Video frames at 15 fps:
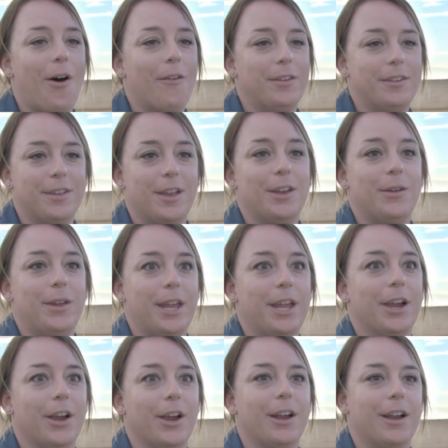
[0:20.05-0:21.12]
of a sudden you
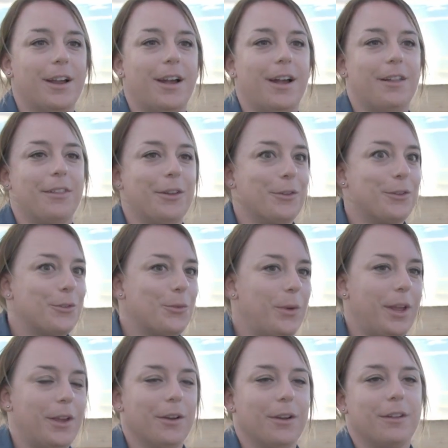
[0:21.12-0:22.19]
hear a little
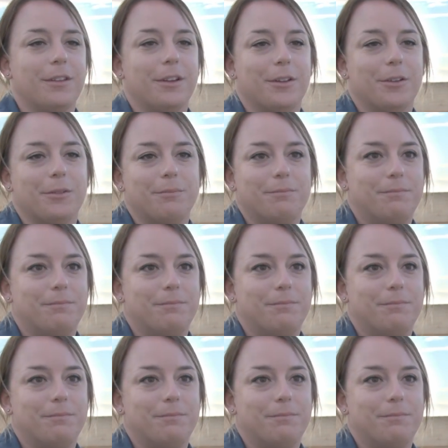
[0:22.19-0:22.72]
squeak or a little